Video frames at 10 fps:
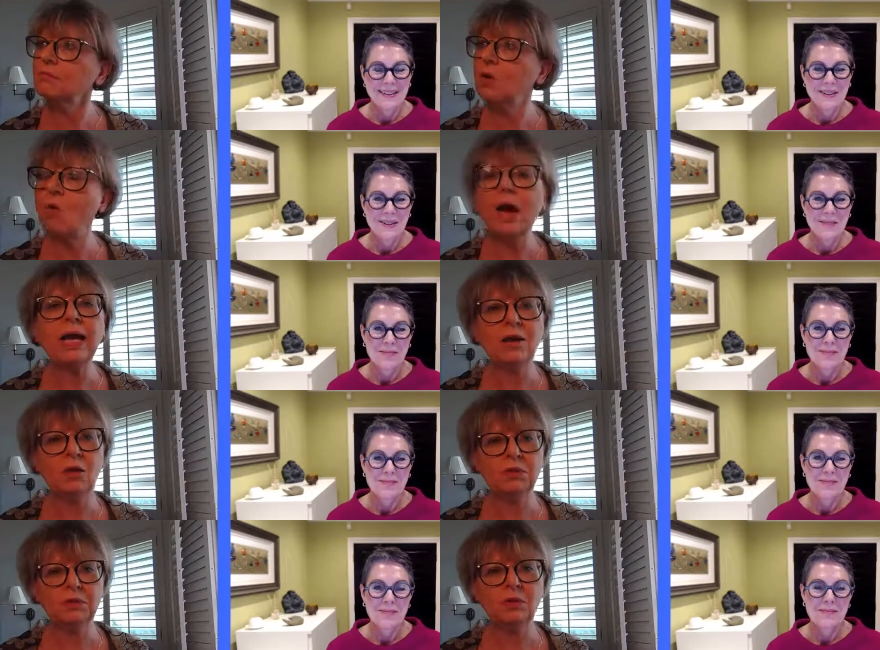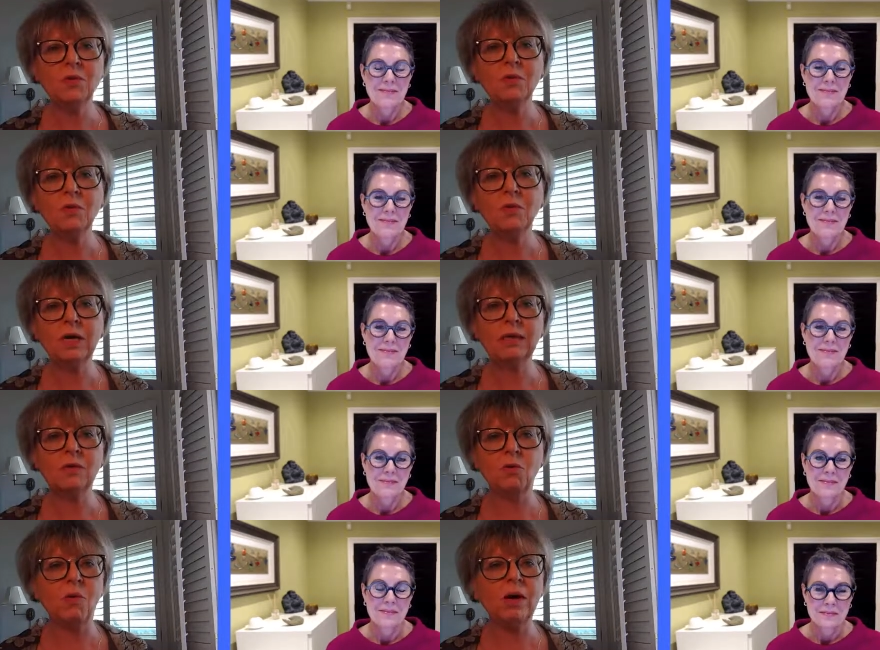Speaker 1: why coaching? You you had
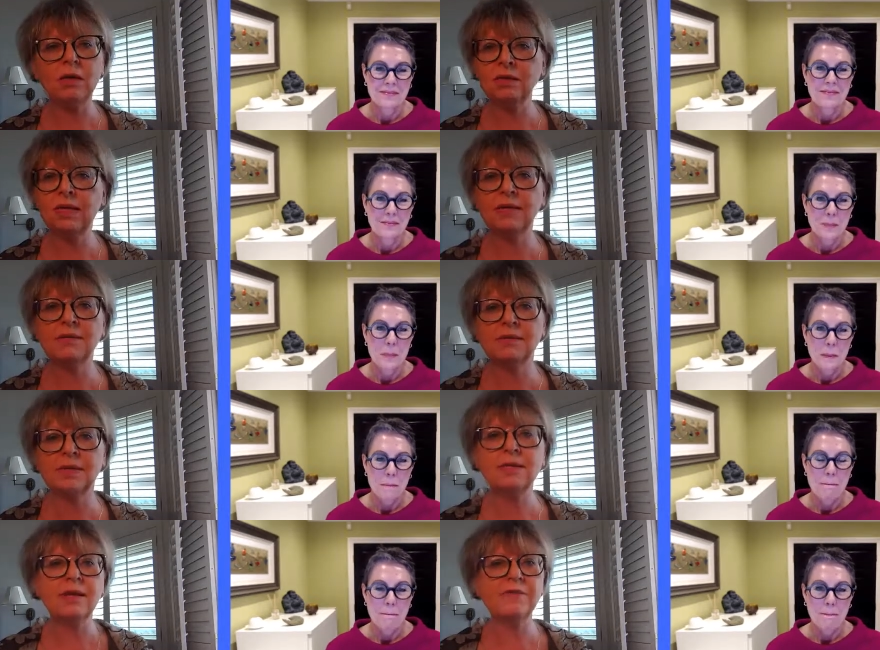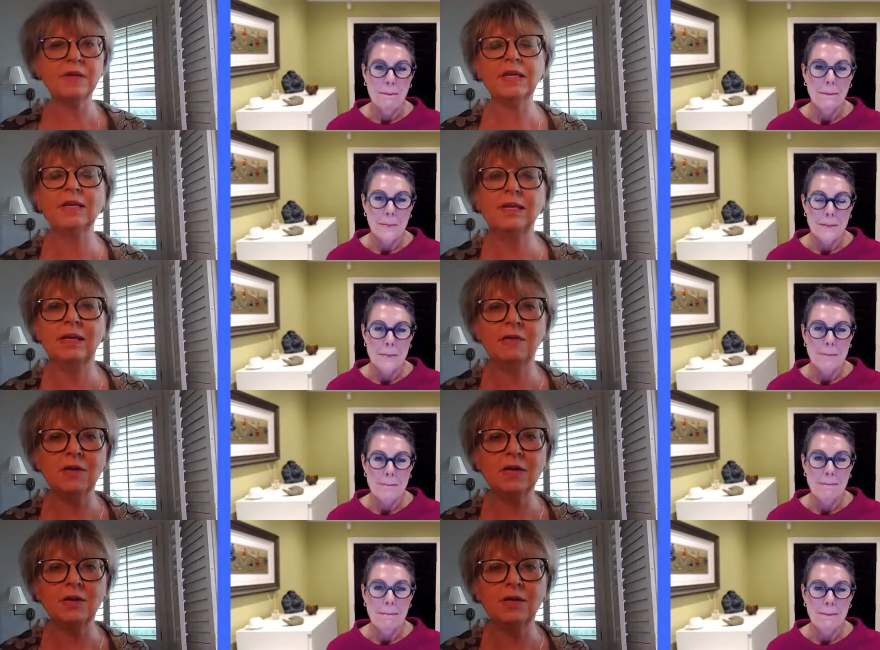quite a significant
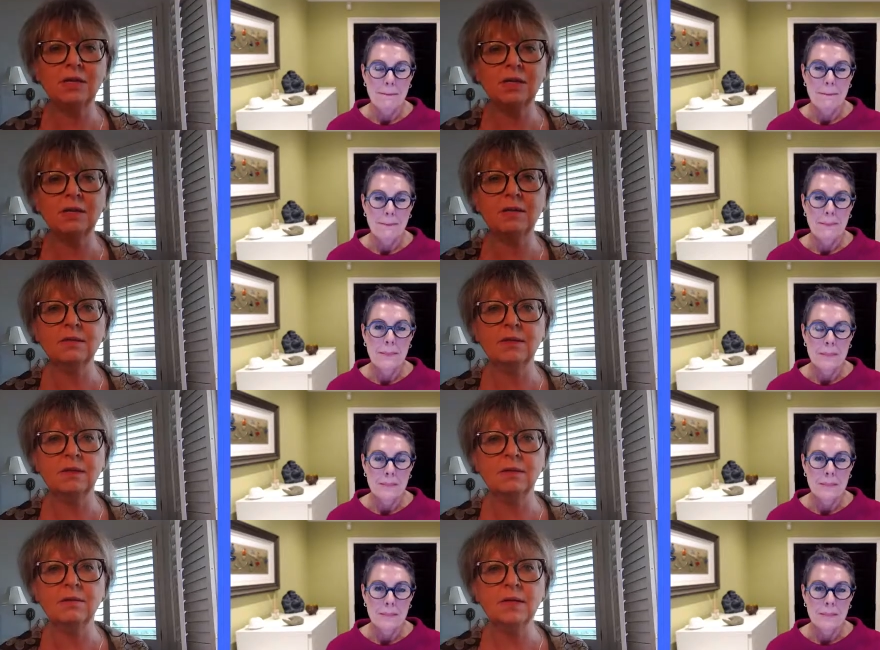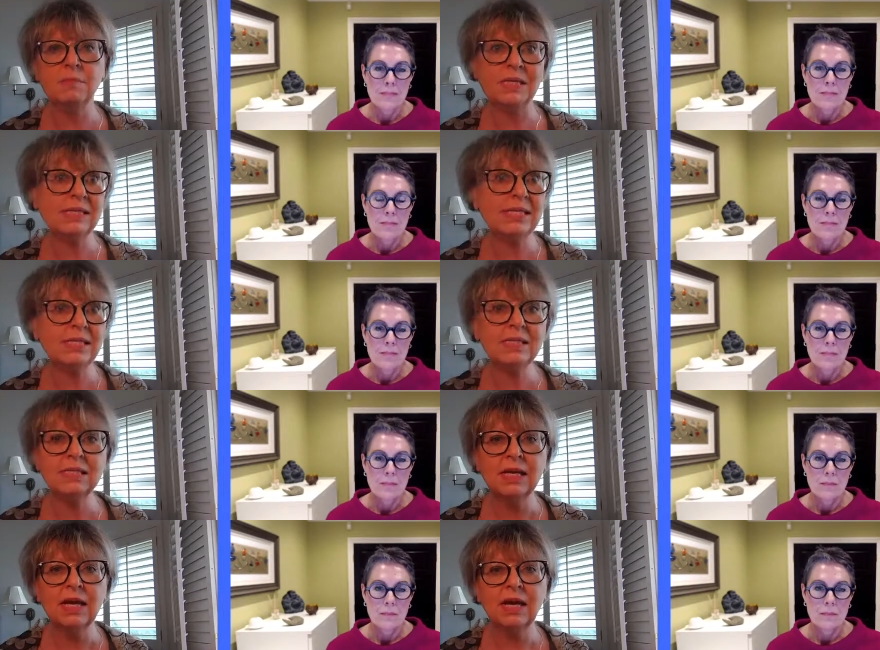career in uh,
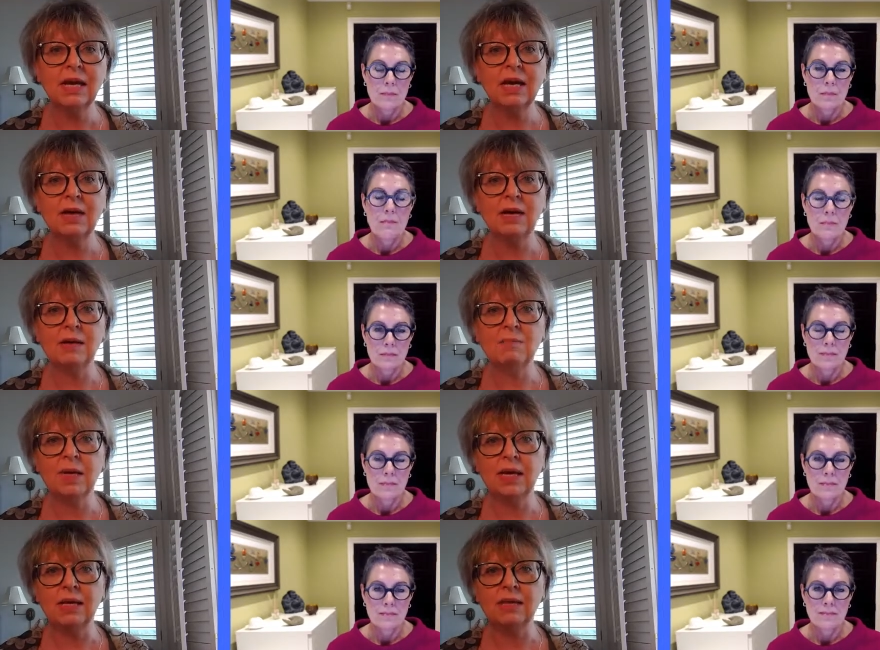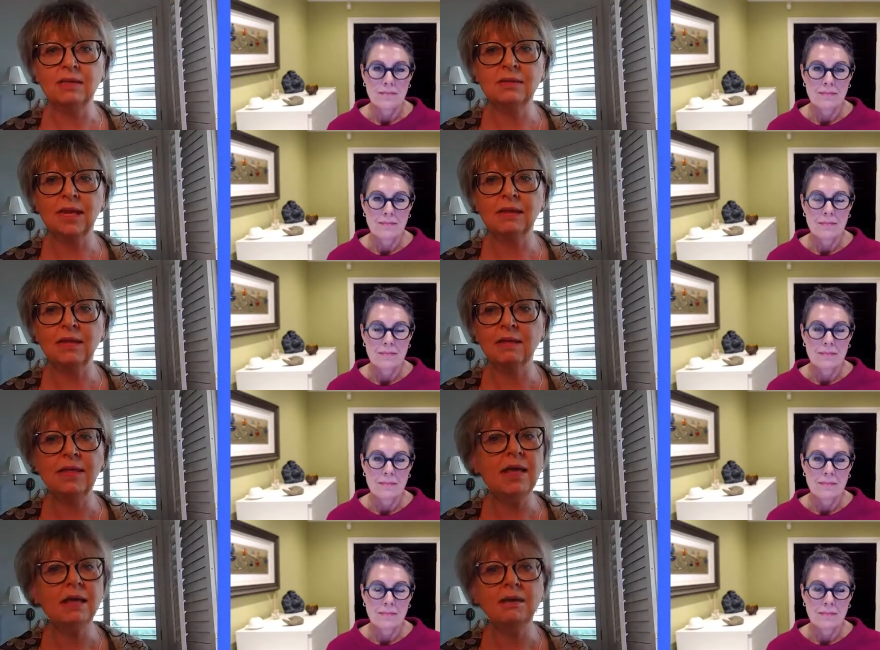business, um, and and and
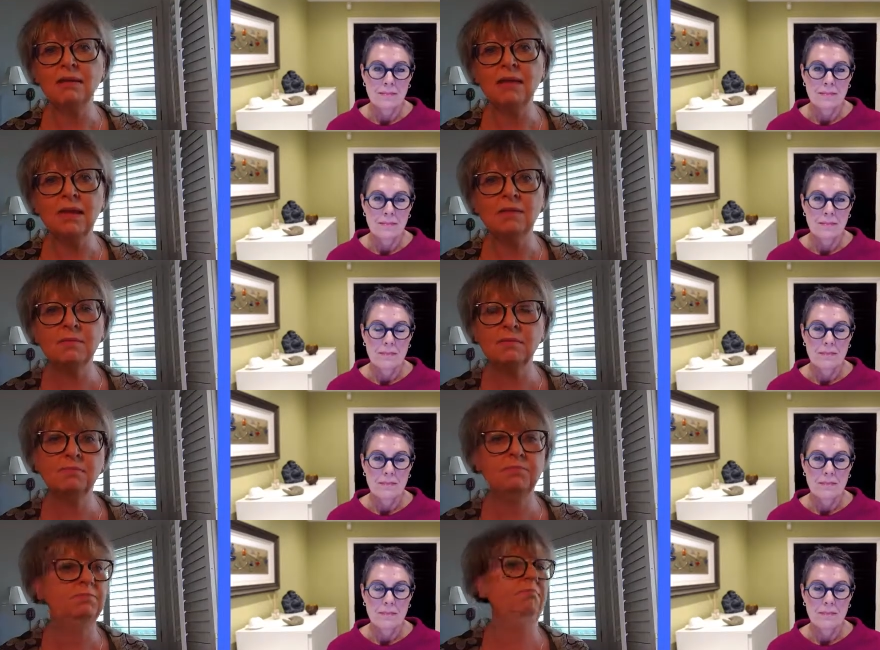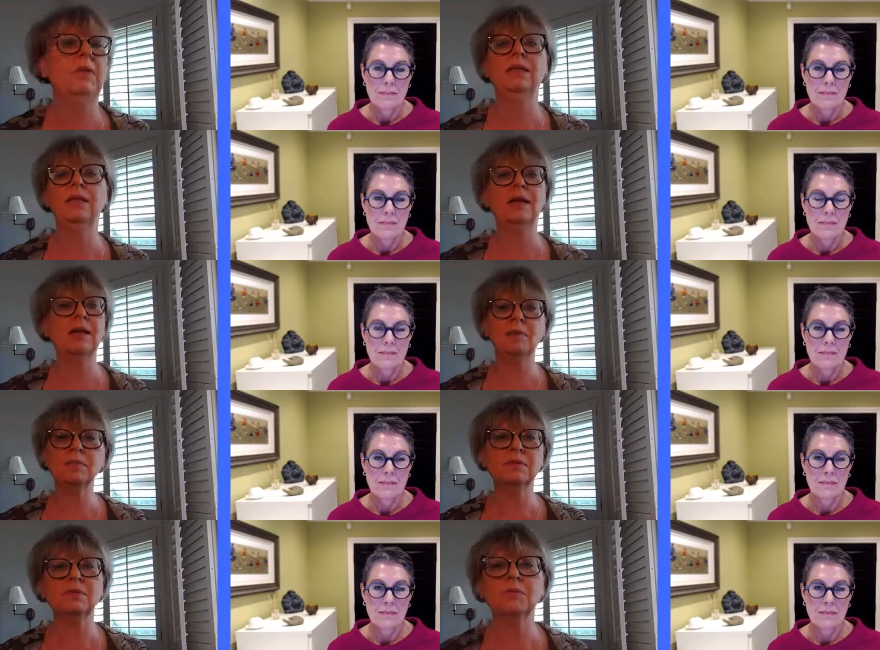then and then and then
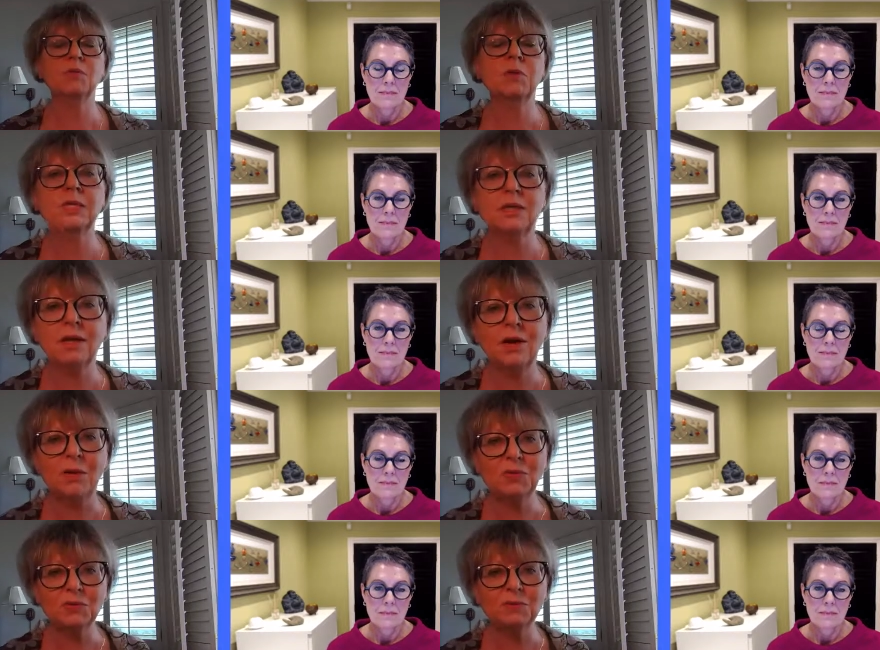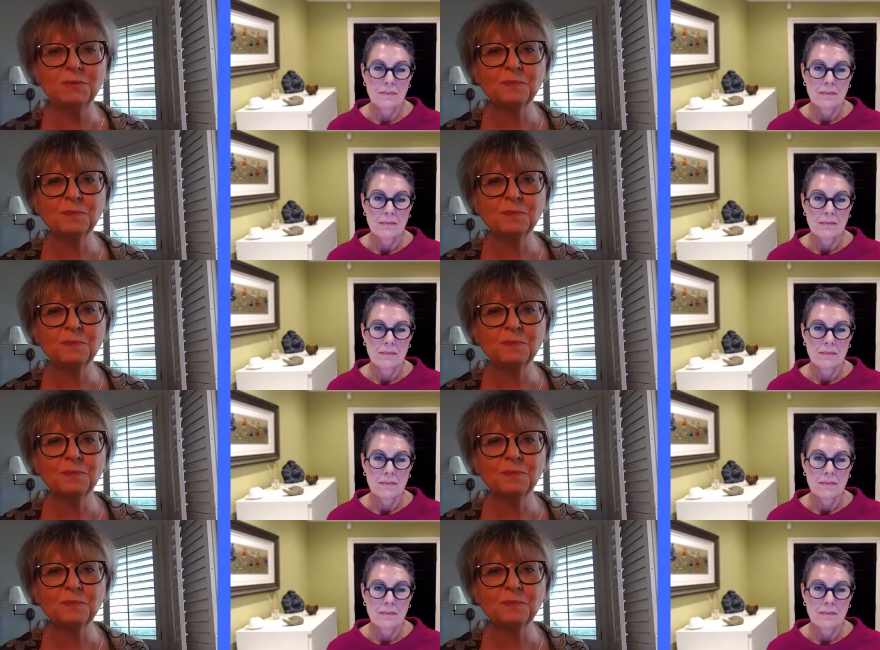comes Tracy, the coach.